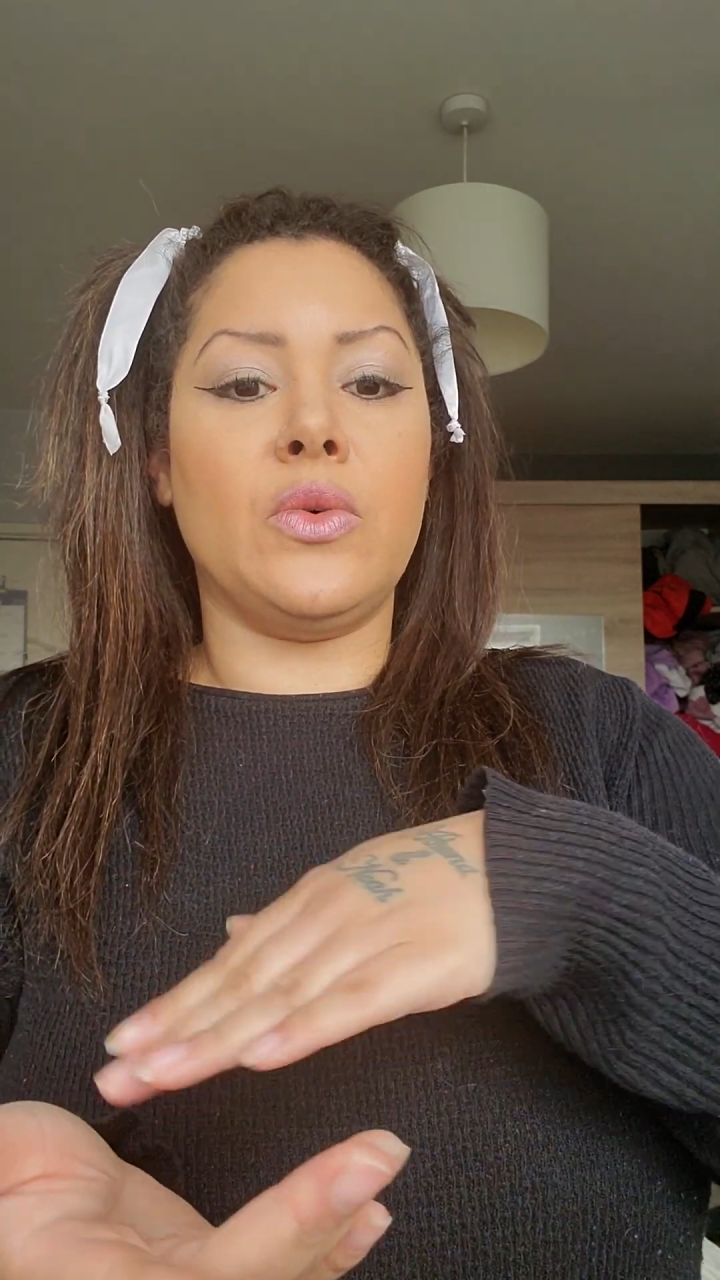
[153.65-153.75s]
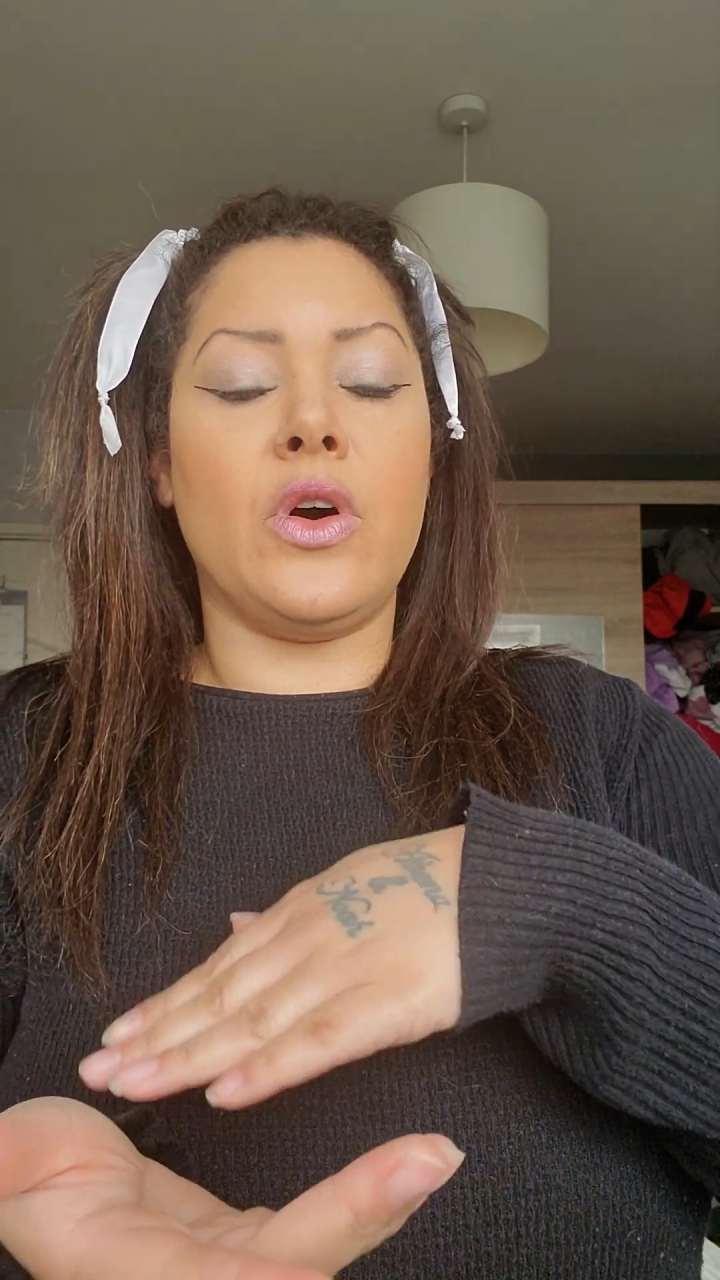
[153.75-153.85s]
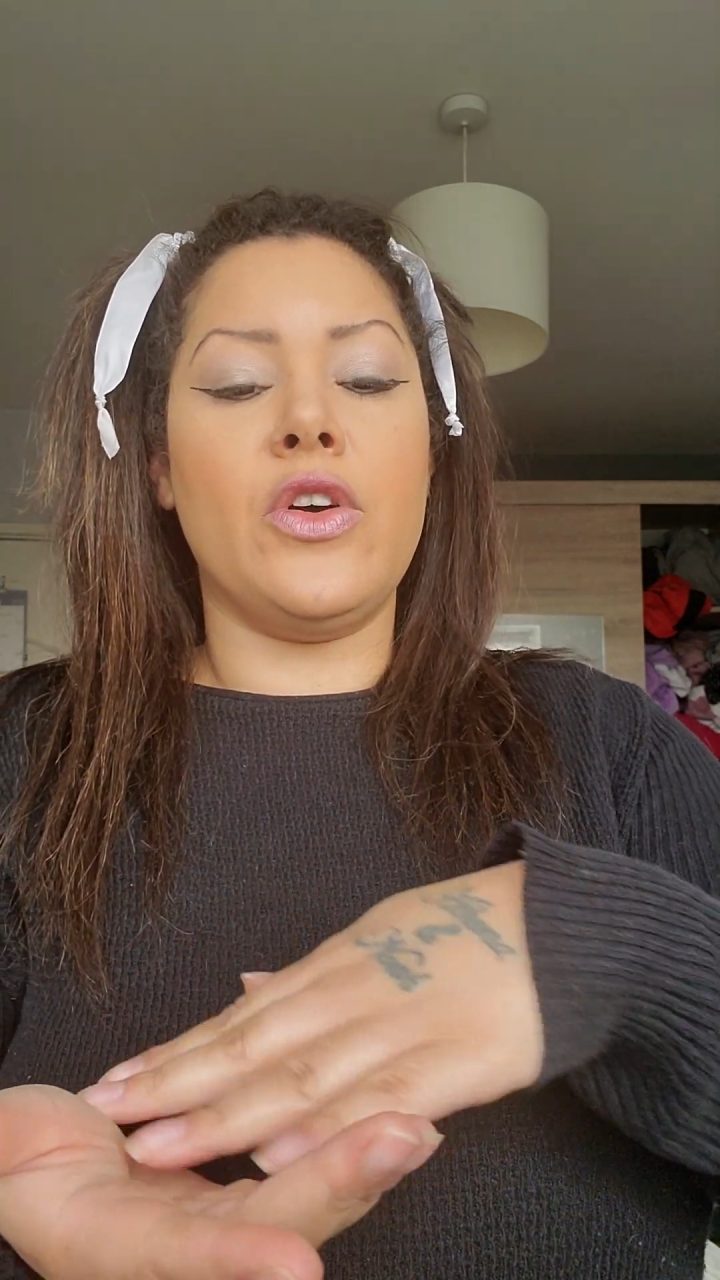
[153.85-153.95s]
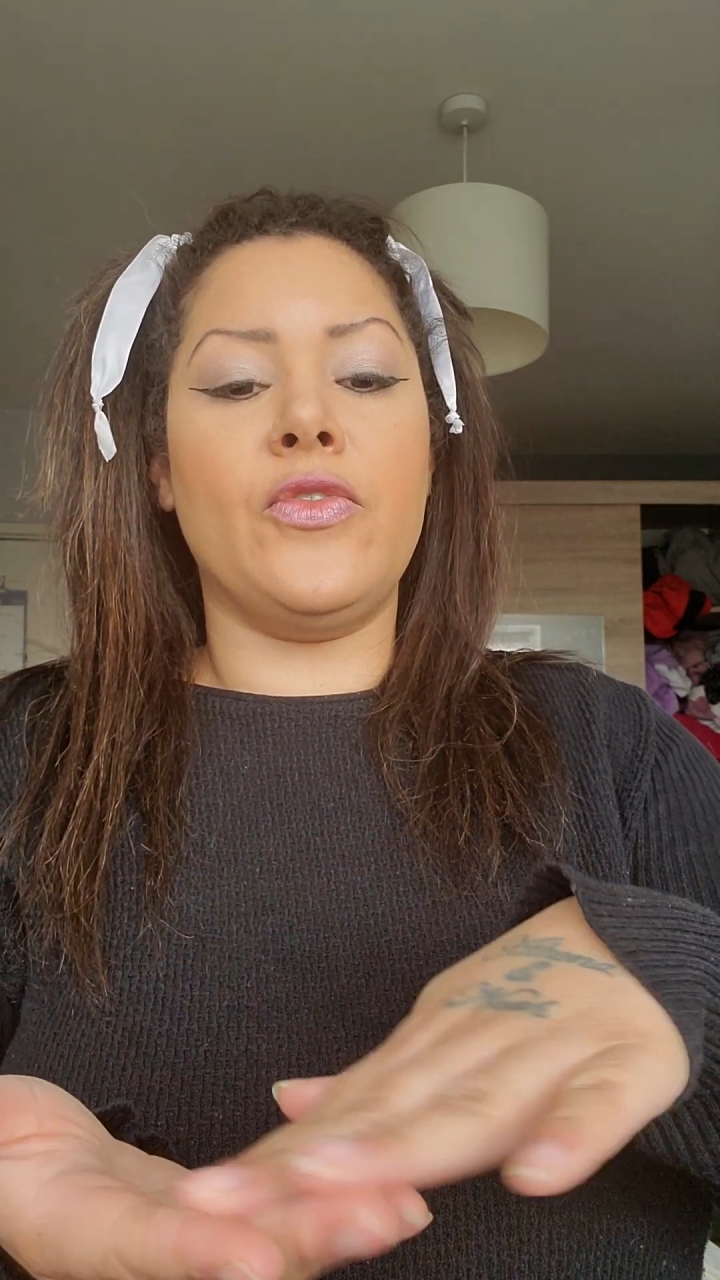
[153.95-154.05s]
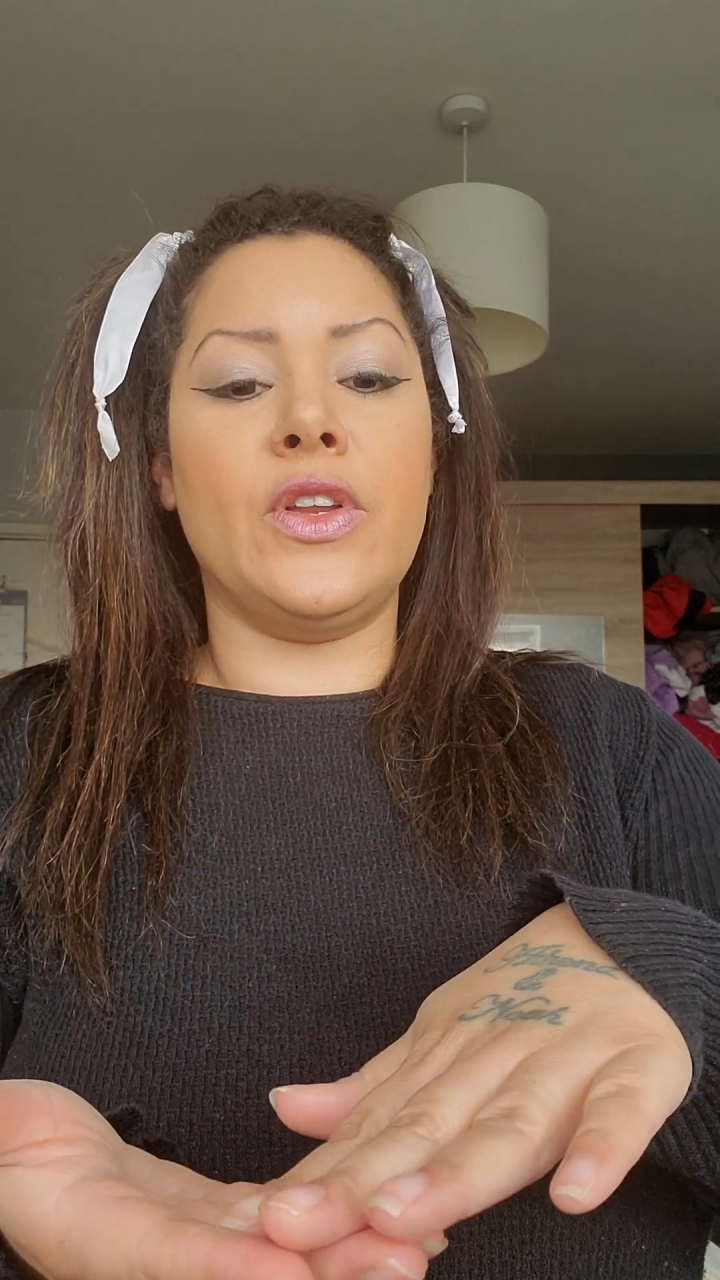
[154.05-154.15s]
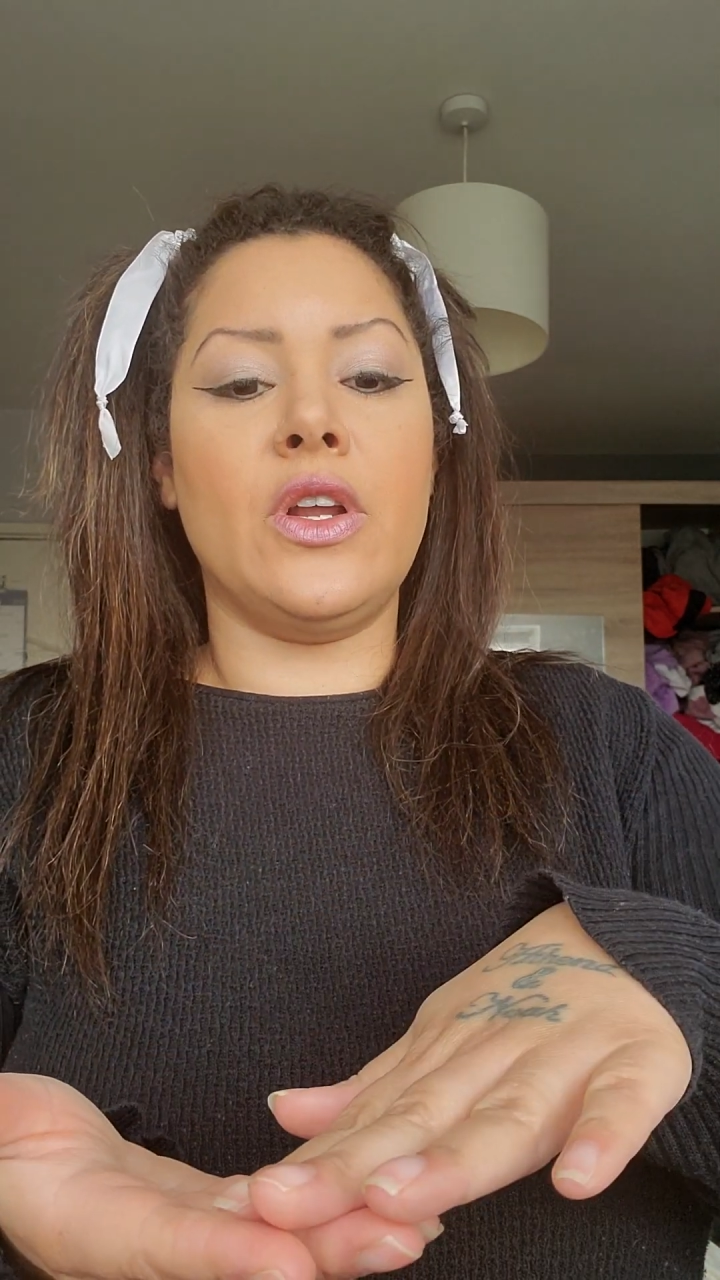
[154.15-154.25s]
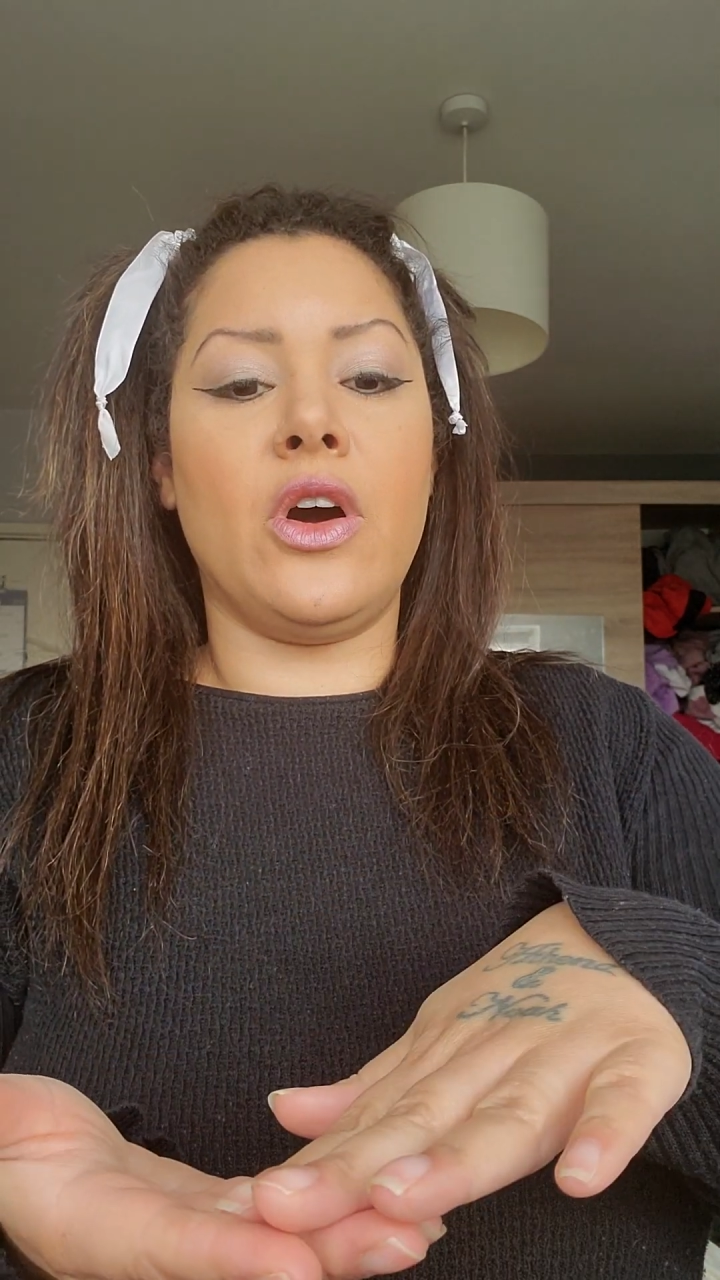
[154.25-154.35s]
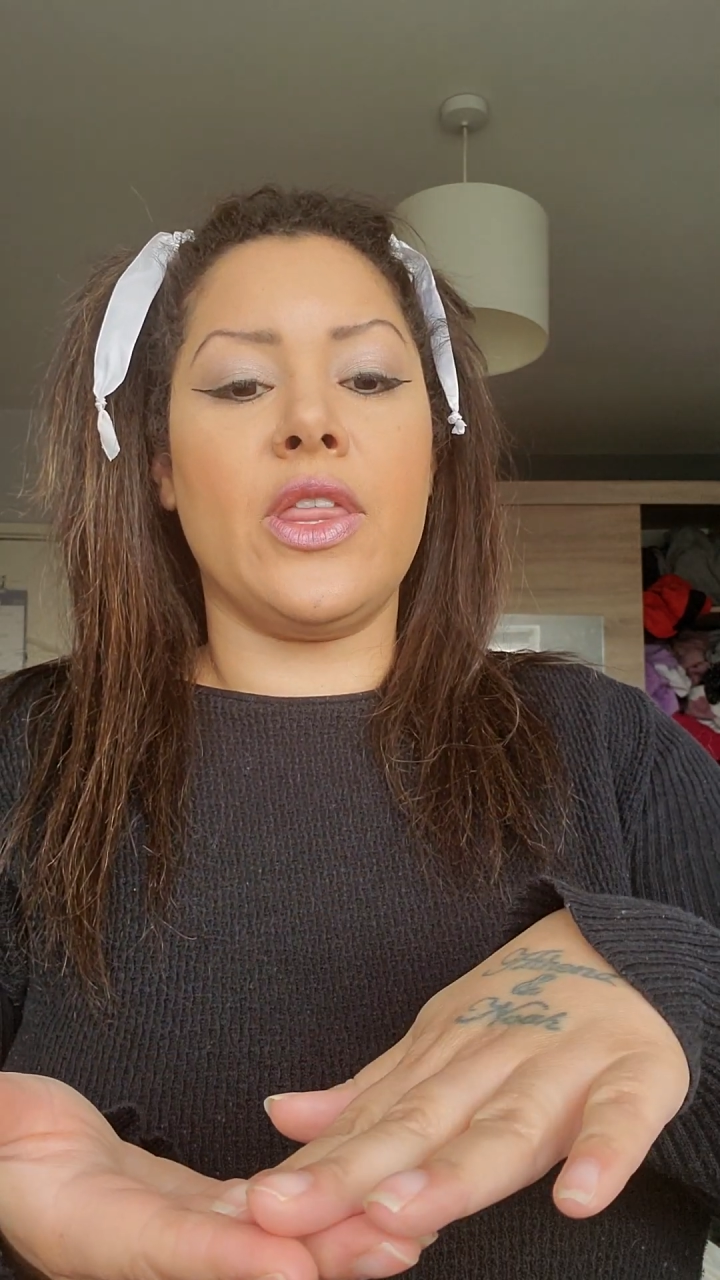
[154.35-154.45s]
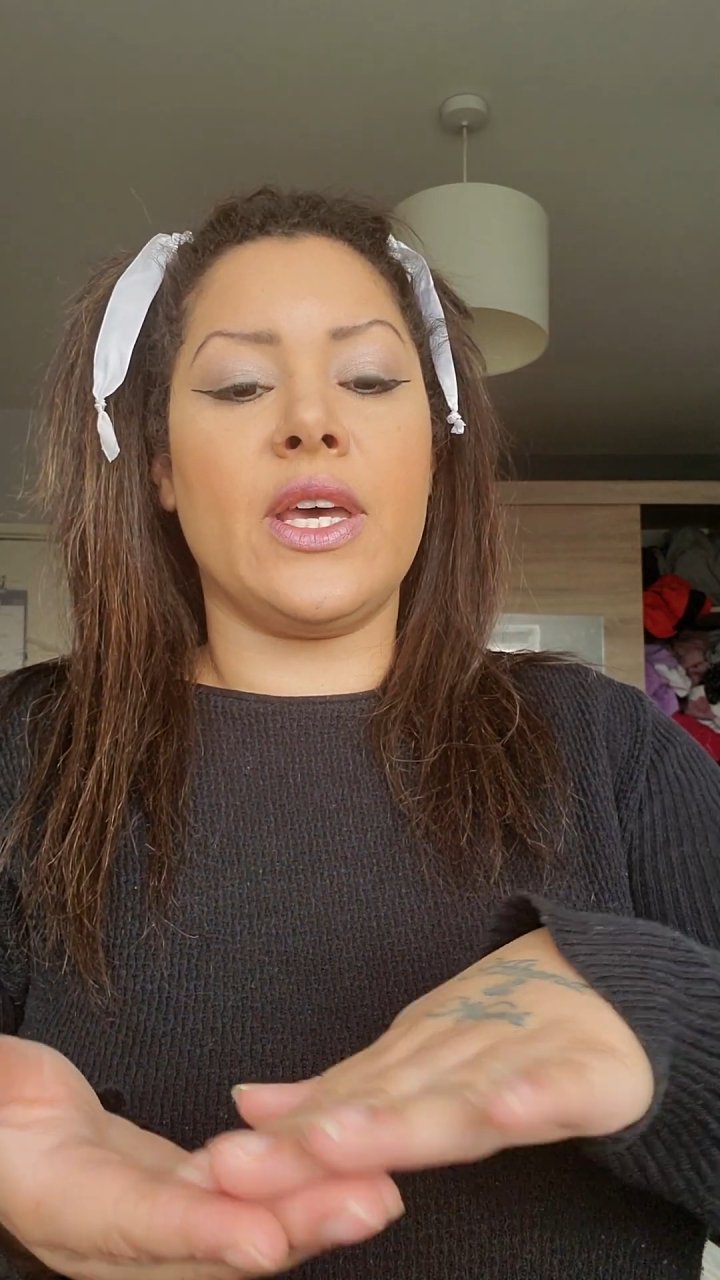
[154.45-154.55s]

or overnight,